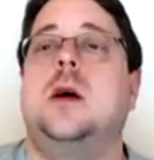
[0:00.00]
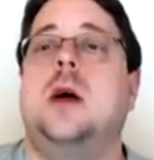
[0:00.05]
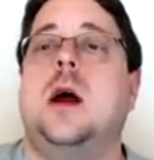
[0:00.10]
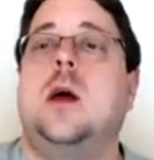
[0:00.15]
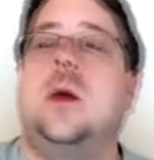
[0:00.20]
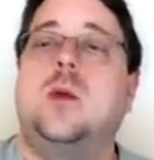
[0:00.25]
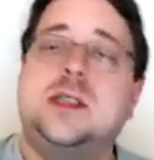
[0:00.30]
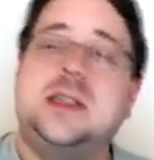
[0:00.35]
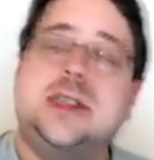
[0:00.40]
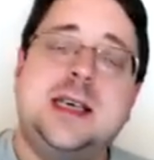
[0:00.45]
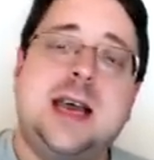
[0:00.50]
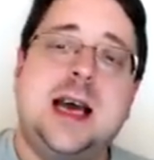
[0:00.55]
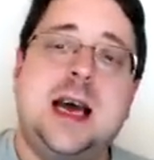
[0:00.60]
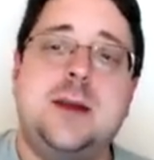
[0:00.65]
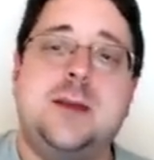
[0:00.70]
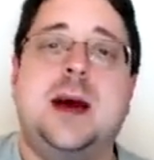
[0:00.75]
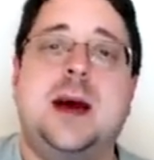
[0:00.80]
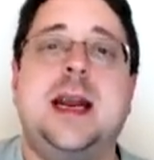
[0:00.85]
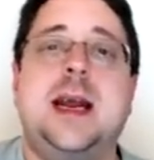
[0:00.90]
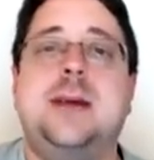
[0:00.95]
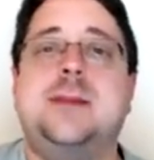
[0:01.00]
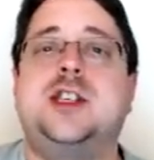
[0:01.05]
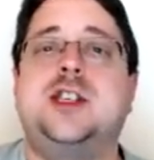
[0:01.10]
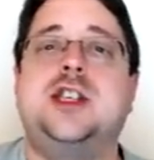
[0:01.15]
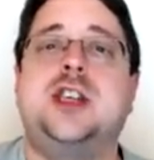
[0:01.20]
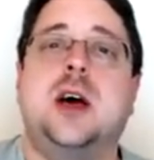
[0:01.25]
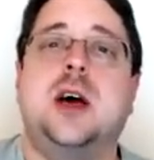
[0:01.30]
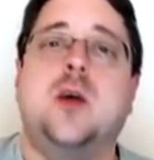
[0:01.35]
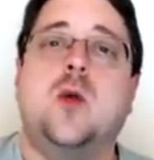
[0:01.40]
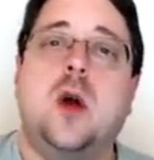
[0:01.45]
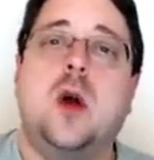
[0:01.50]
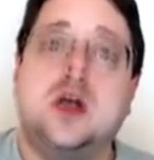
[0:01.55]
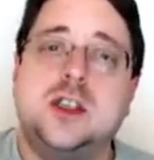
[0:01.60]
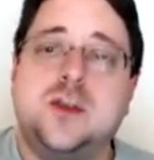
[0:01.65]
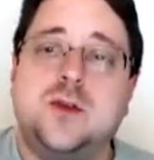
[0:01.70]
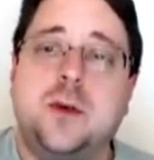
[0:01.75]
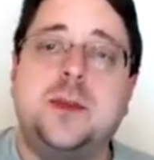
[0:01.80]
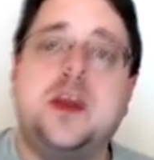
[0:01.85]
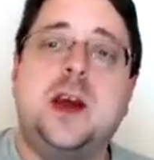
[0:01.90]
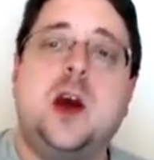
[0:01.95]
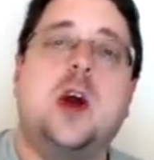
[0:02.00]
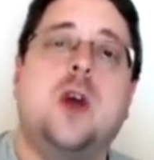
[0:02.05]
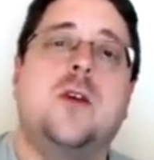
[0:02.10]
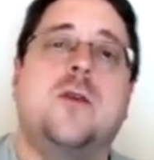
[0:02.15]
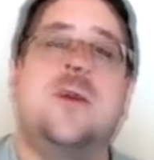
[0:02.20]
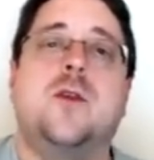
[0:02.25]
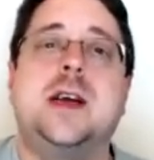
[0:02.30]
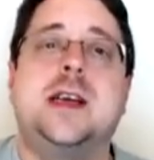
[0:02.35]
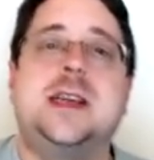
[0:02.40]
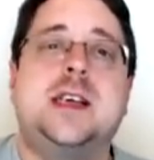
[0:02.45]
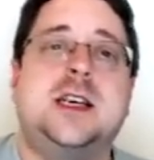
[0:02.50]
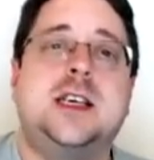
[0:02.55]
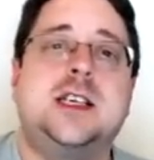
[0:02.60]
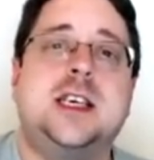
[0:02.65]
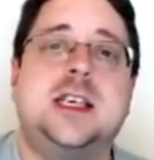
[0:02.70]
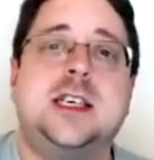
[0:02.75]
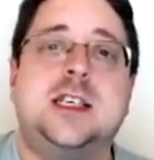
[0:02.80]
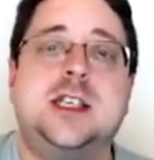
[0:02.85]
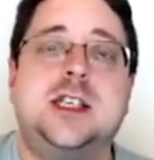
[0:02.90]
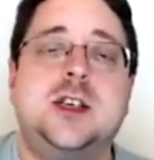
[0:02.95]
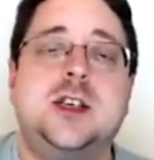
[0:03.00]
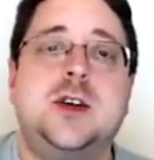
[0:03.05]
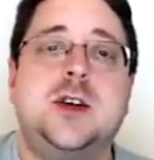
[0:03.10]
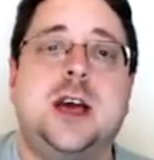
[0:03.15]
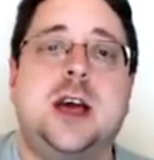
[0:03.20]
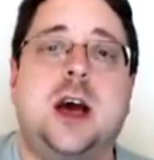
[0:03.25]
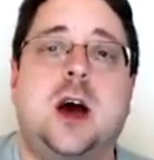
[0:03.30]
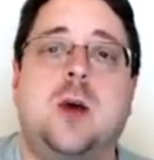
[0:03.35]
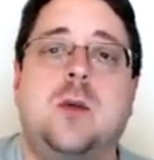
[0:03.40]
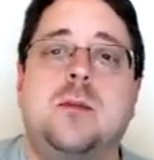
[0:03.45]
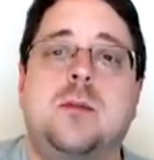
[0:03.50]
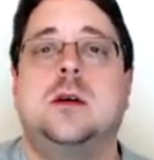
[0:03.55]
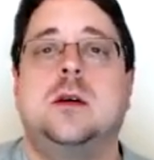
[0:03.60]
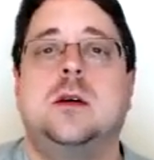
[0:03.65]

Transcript: And once again, my name is John Ross from the Art of Retouching Studio.